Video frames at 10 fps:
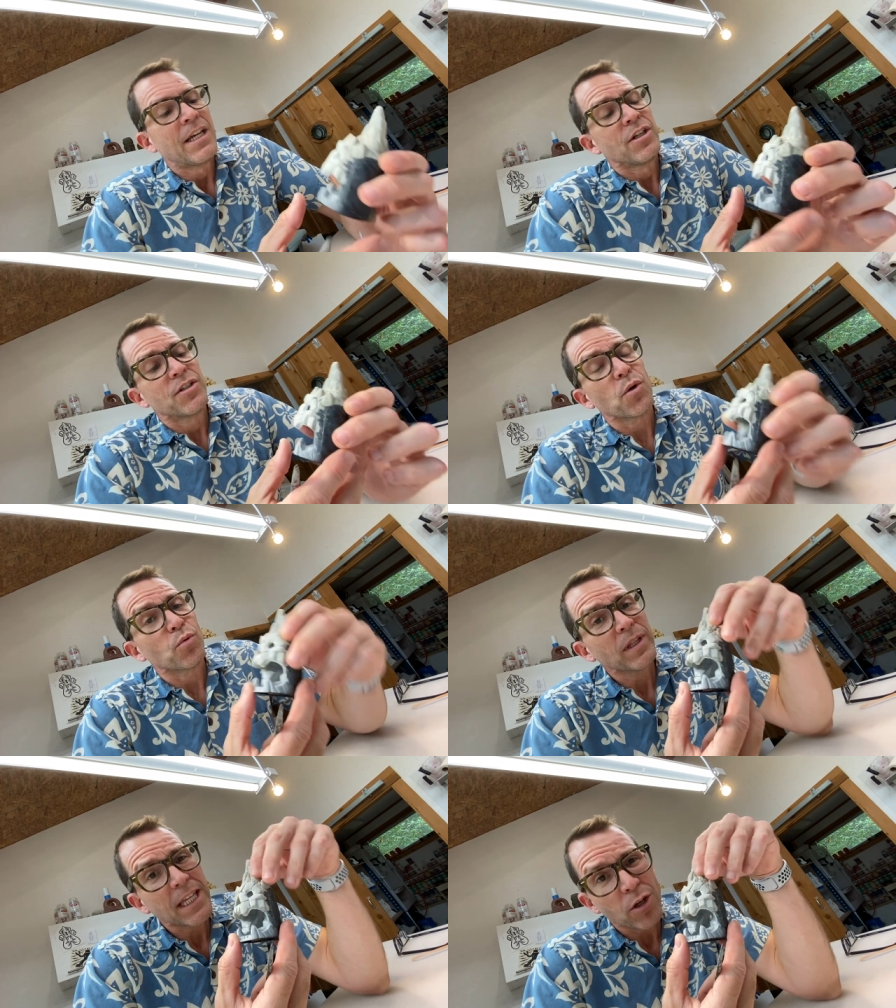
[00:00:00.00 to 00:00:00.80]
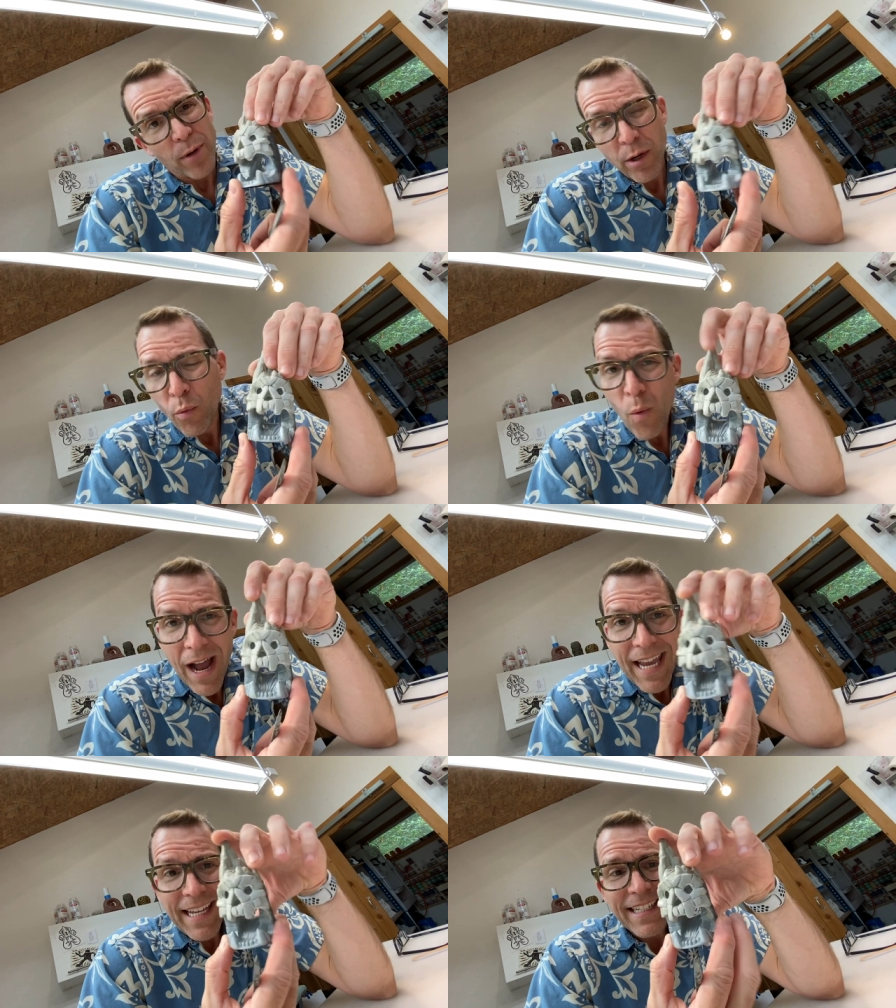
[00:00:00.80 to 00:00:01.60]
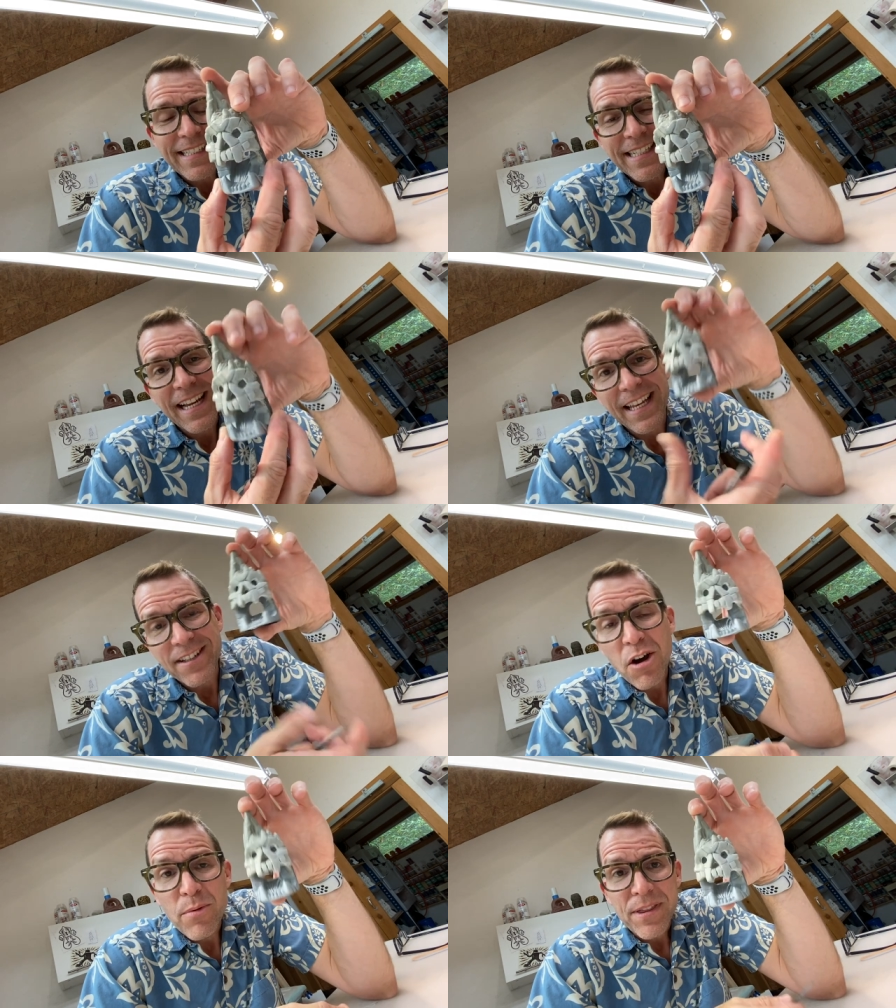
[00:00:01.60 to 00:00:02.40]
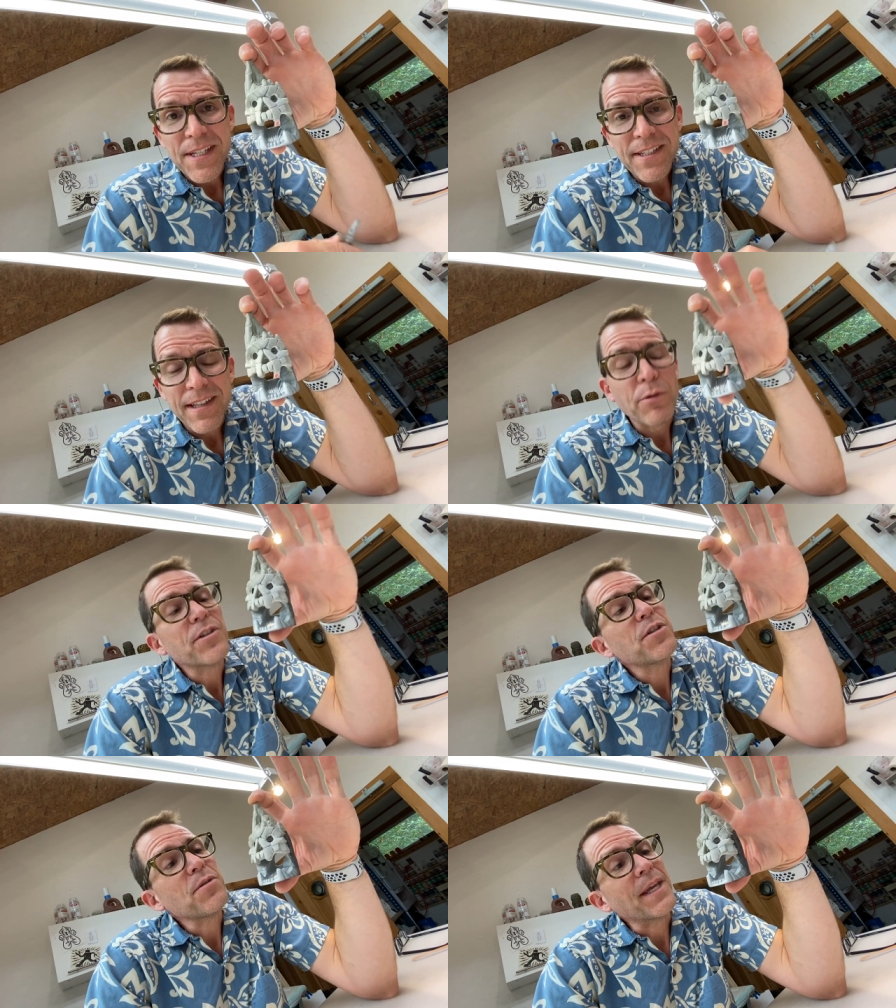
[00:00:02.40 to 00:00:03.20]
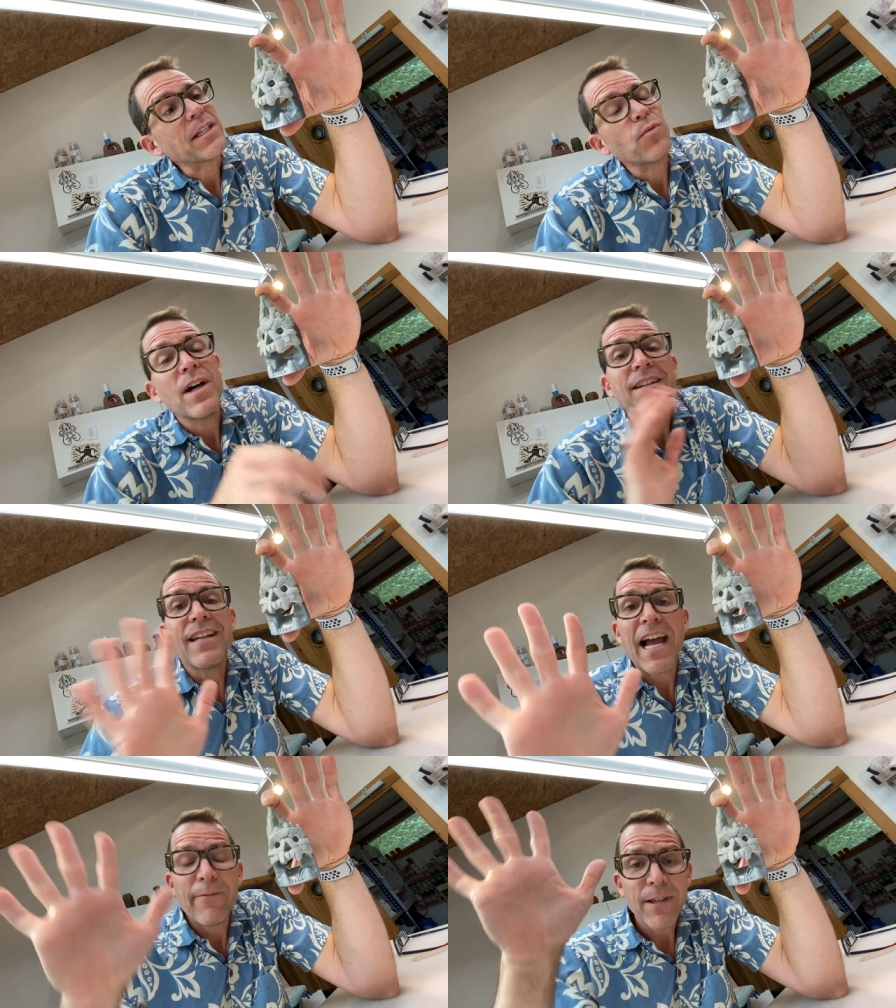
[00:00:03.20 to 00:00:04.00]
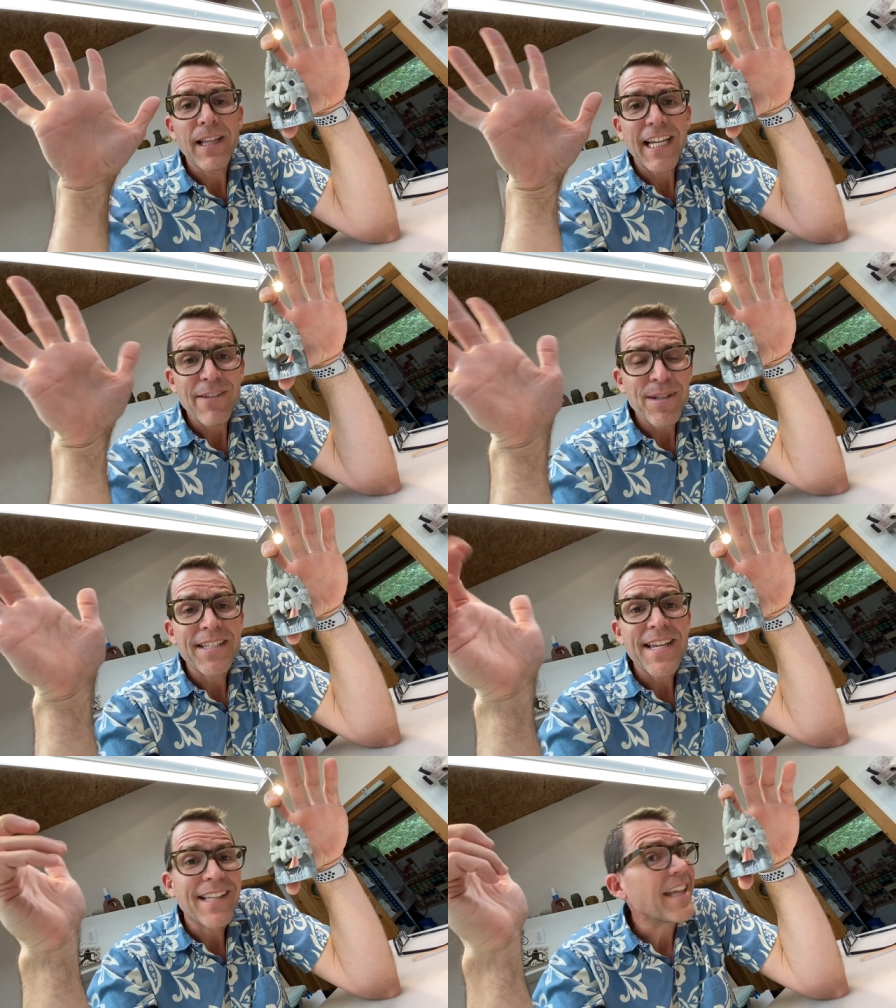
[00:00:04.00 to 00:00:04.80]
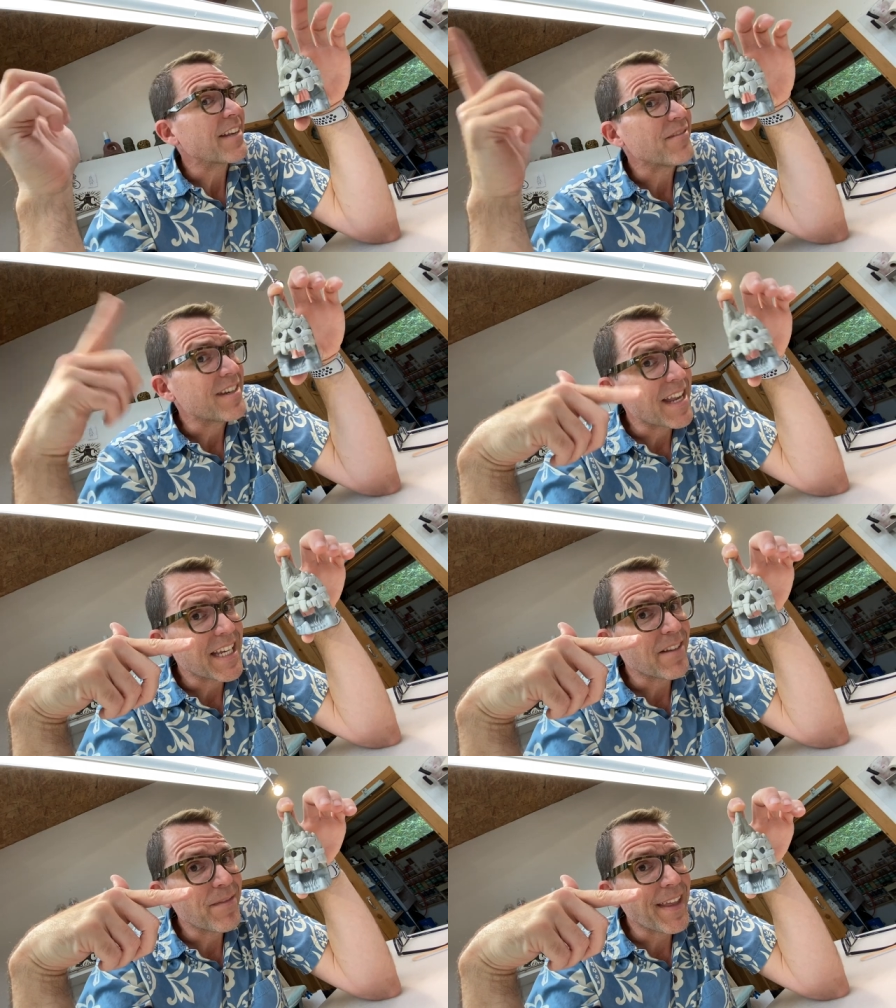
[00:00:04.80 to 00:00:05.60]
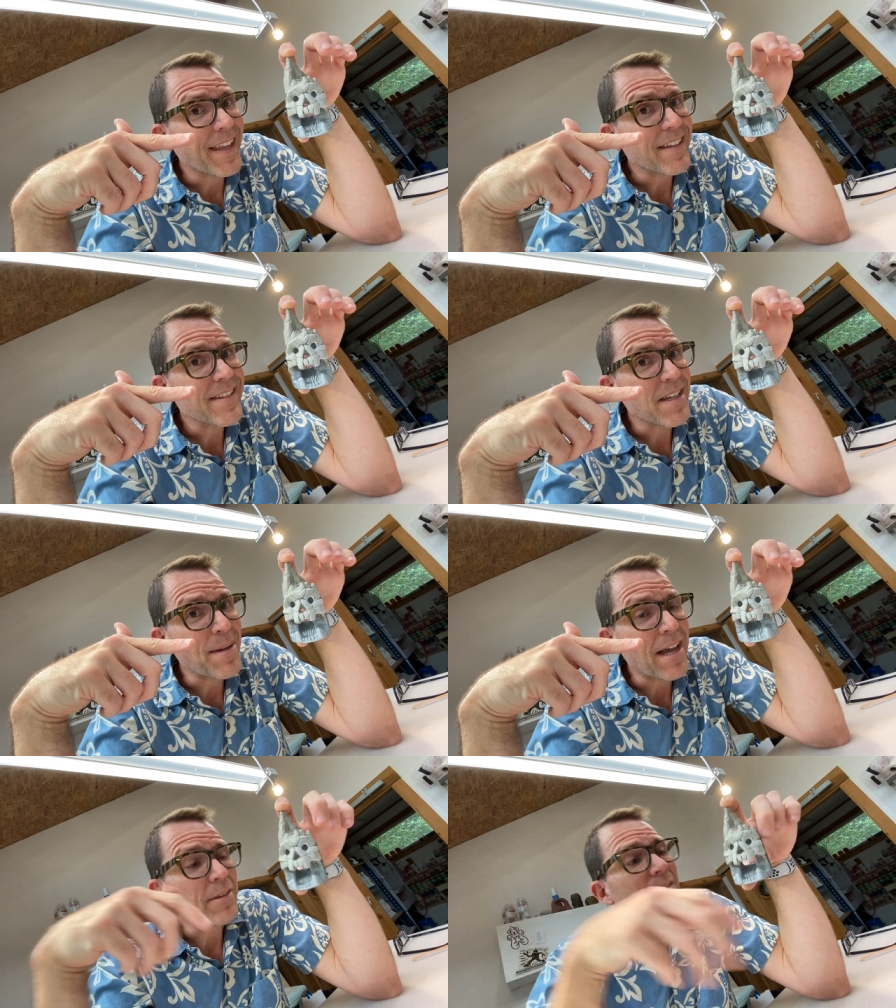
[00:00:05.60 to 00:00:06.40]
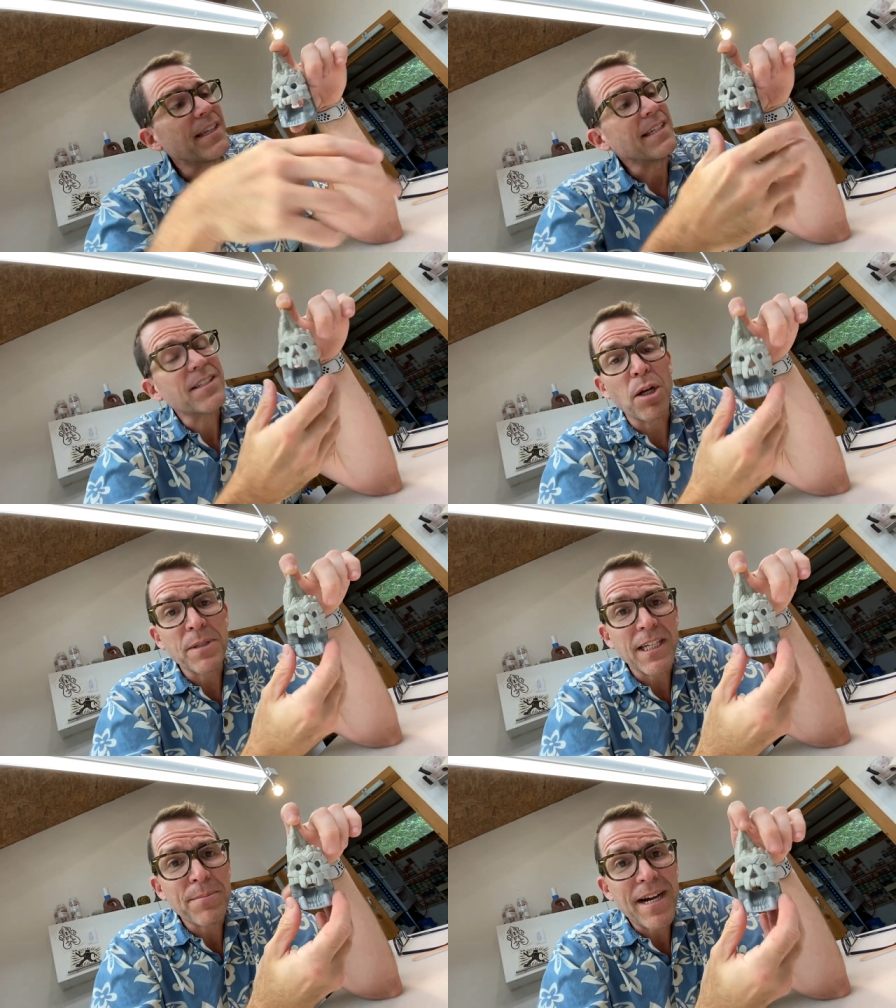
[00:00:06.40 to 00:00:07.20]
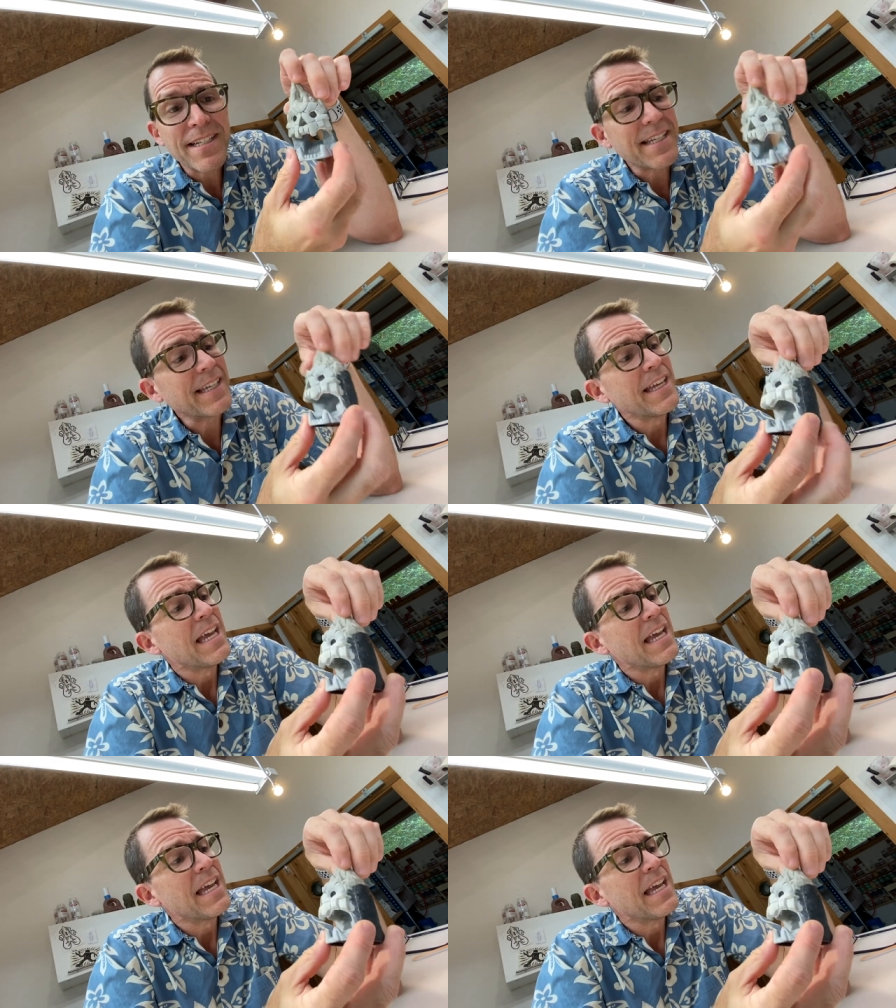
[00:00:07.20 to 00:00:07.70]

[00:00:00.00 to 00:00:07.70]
So really quick, why did I go with this clay? Well, two things. One, I feel like I've been saying a lot of negative things about the sculpting epoxy.